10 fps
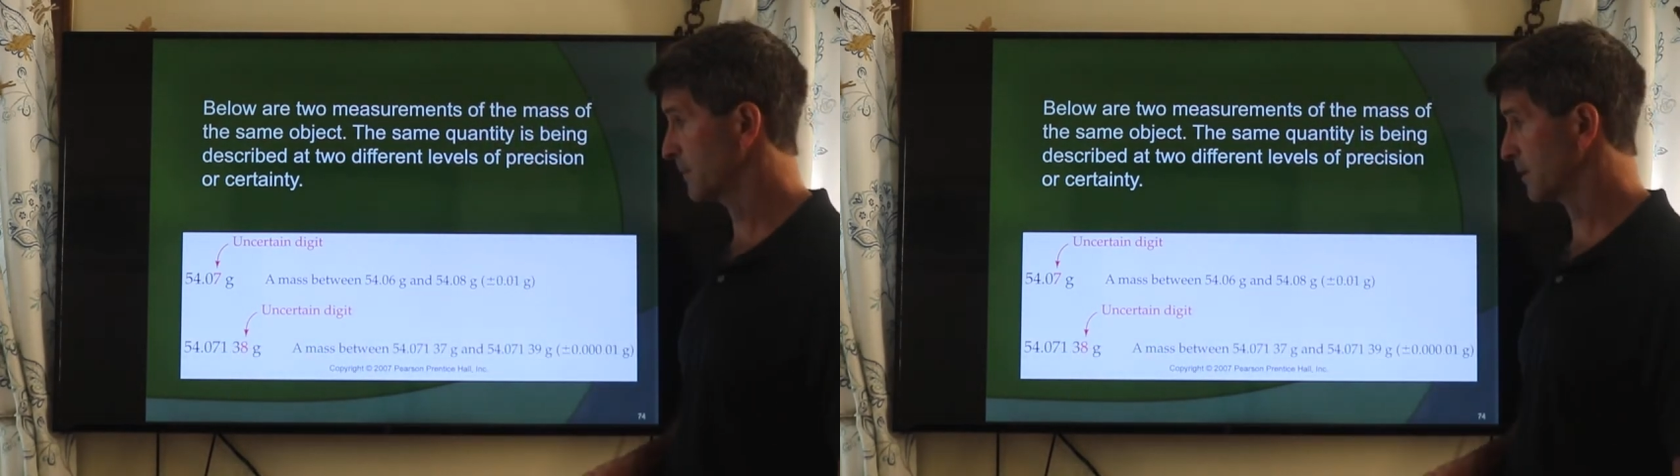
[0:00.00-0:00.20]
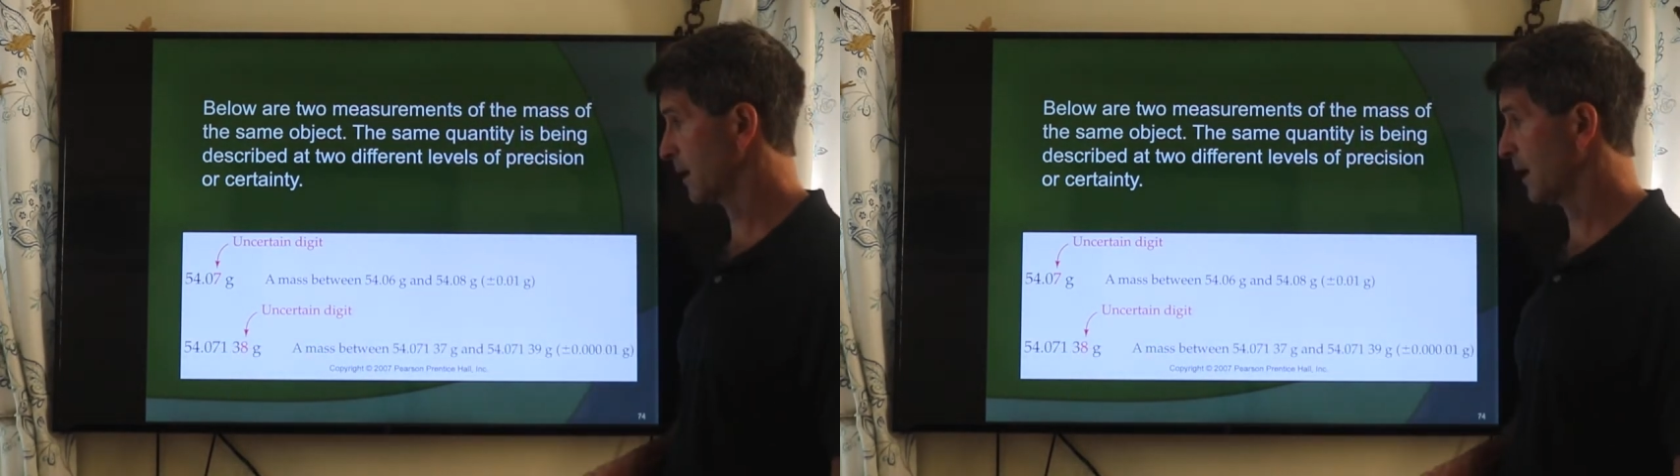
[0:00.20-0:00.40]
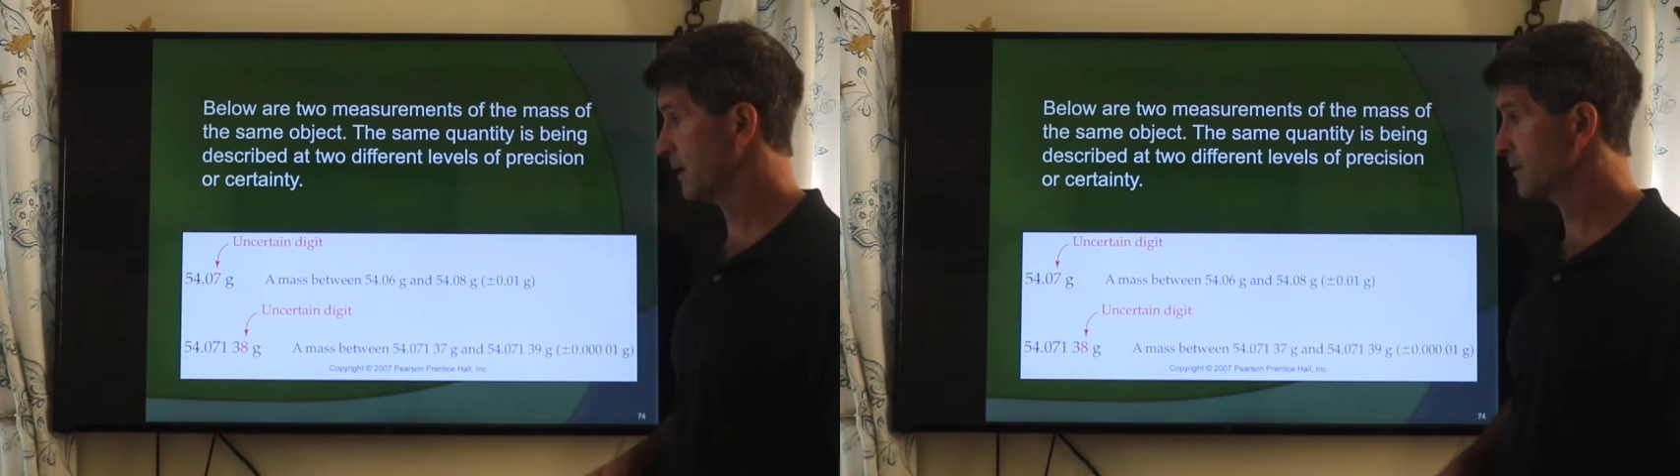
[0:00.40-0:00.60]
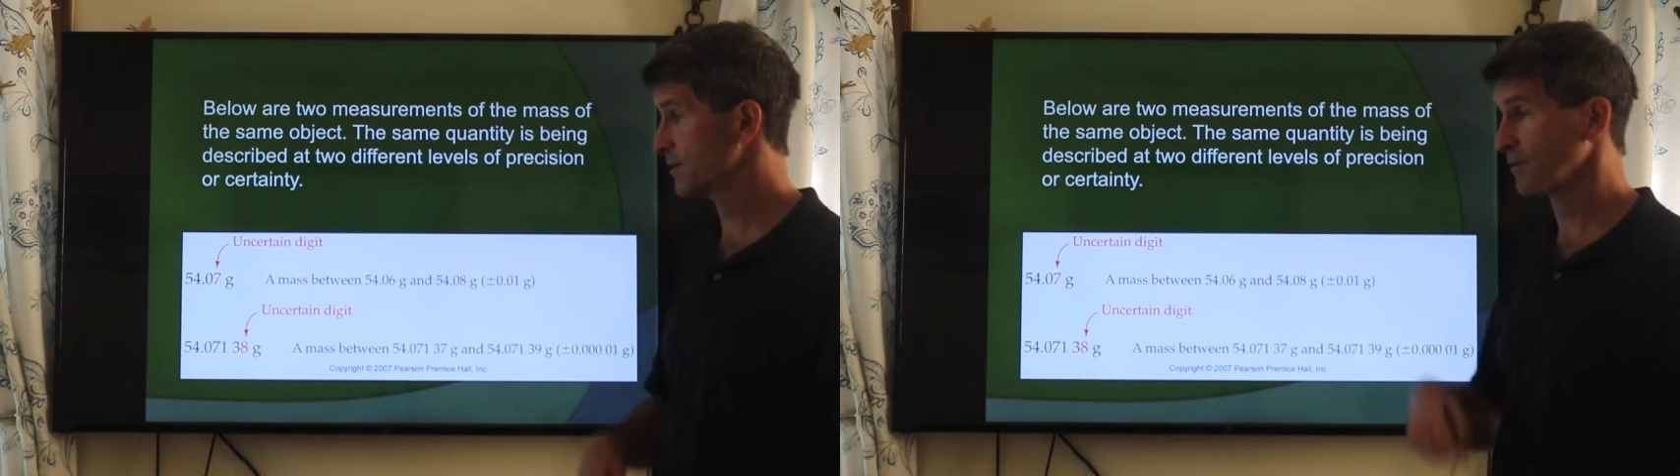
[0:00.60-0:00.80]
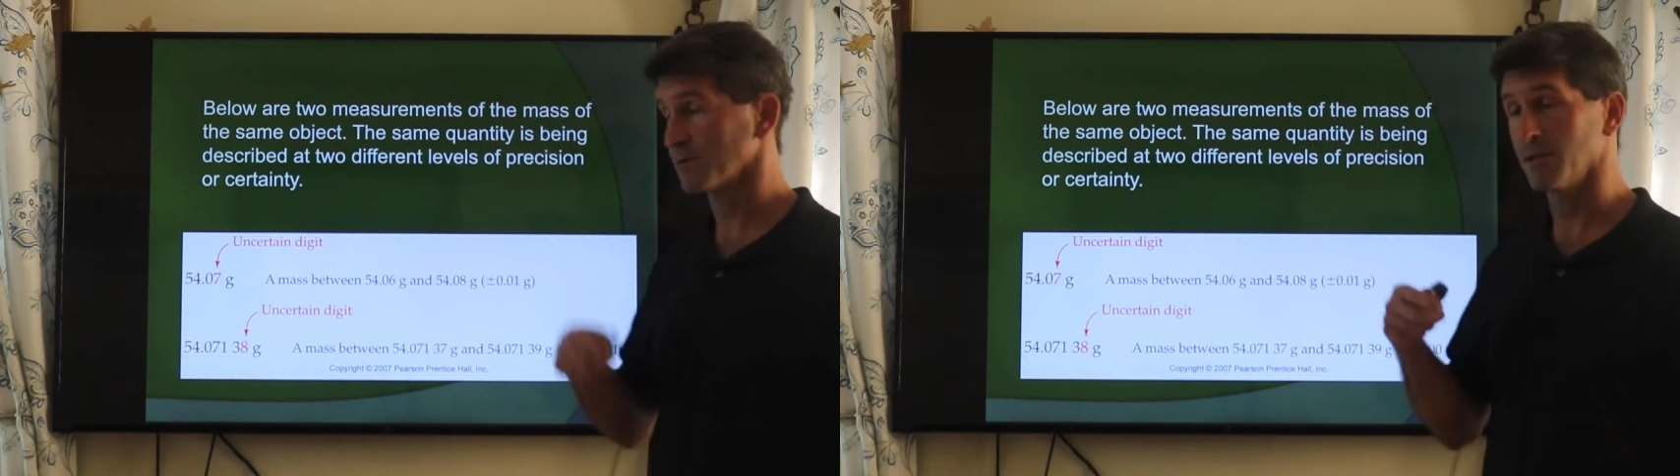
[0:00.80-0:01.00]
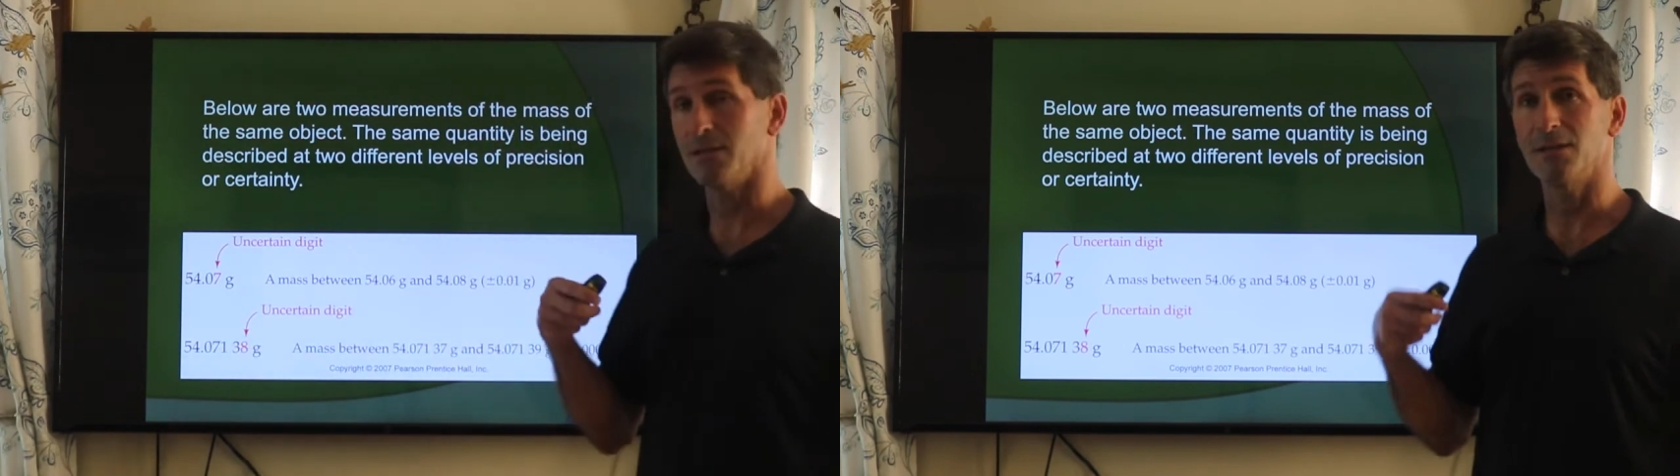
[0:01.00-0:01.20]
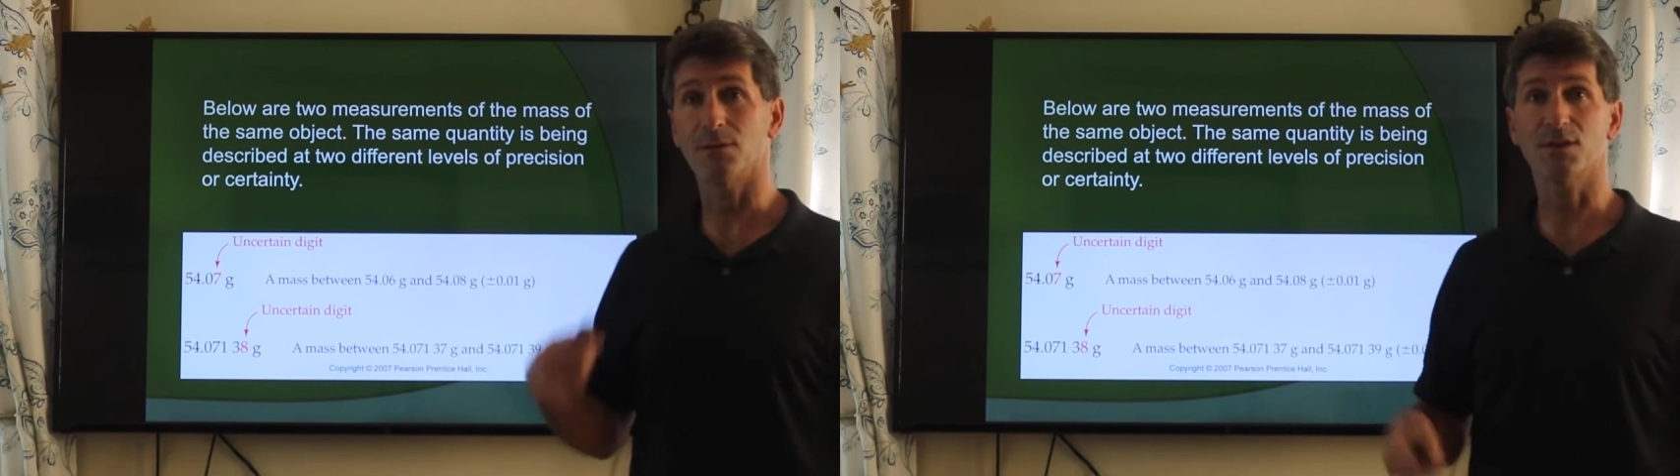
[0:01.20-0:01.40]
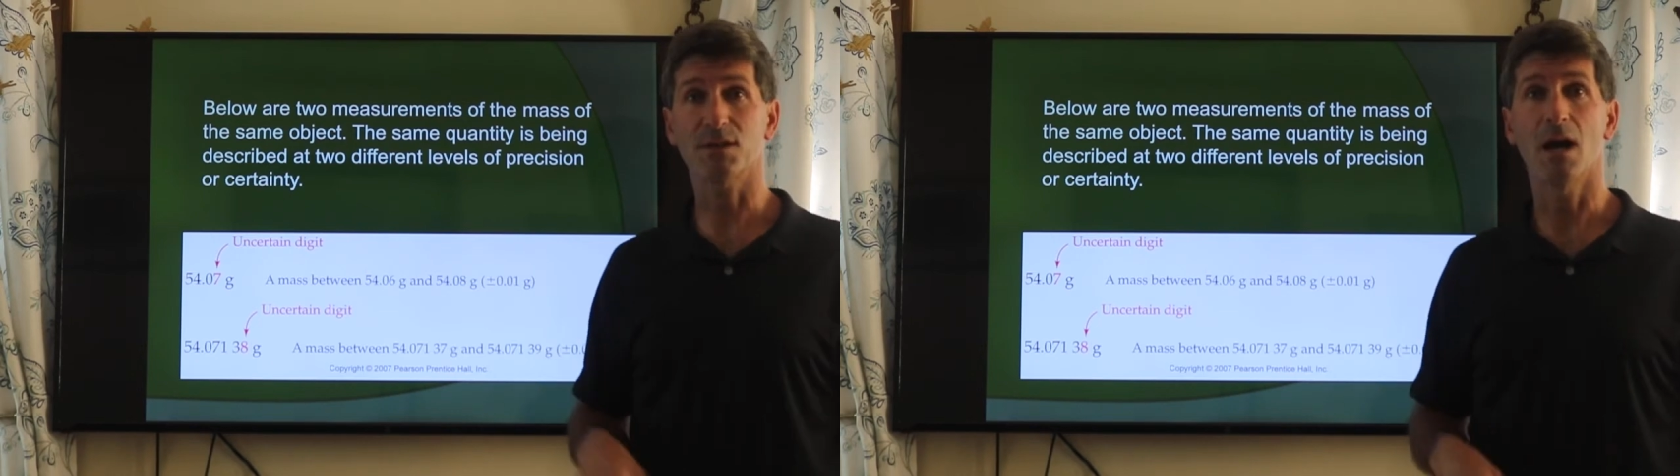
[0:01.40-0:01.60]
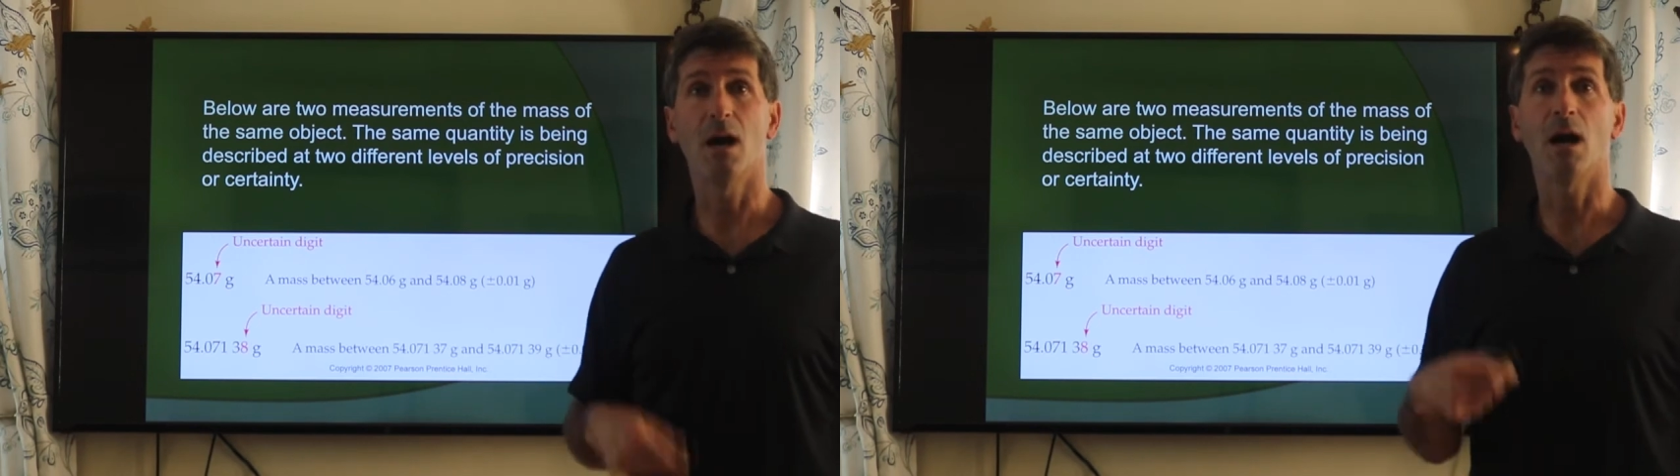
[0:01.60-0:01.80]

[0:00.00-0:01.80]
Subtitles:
Okay? So to the nearest